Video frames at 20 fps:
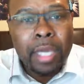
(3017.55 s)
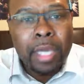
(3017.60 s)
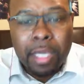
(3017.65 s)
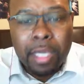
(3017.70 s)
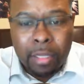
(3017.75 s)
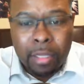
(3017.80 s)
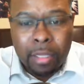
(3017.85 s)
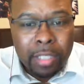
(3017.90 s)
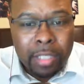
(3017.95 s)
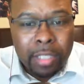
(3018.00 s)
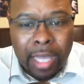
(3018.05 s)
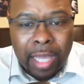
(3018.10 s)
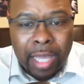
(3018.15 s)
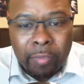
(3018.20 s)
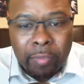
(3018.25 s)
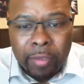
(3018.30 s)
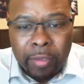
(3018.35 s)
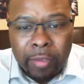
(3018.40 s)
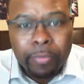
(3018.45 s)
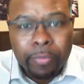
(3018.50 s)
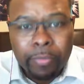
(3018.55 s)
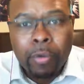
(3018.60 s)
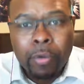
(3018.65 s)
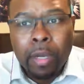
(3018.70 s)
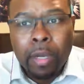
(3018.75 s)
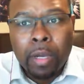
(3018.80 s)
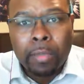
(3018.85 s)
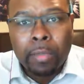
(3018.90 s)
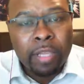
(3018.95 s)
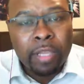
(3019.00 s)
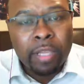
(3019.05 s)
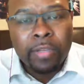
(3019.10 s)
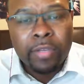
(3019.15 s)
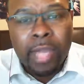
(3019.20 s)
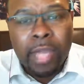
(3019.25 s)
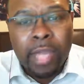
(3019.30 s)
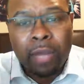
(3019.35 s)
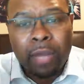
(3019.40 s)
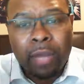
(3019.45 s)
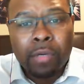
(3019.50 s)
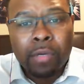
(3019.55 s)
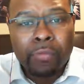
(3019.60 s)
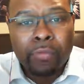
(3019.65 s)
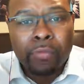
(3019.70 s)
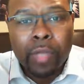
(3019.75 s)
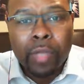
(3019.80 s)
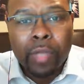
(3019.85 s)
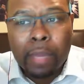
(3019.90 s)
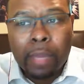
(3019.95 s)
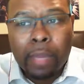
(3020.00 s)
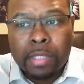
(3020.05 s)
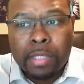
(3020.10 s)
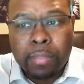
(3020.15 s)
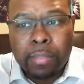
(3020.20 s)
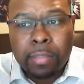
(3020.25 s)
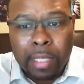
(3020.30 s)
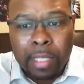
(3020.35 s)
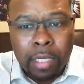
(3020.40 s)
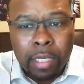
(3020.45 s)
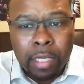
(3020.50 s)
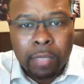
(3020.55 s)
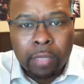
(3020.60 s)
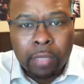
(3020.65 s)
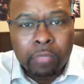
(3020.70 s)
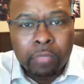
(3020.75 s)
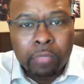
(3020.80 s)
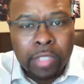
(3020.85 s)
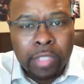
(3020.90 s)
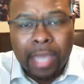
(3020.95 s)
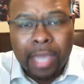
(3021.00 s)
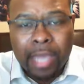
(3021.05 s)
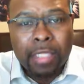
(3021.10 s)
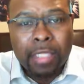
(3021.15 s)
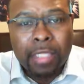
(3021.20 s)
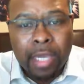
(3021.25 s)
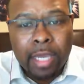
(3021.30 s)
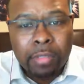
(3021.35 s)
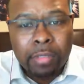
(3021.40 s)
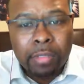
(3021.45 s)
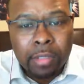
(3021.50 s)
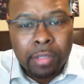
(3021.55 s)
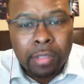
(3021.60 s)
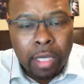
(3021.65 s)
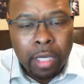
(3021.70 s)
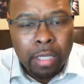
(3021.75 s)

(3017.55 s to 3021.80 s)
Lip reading: and there's a lot of people, but even not on Good for Gaming's team, like Zion Tang,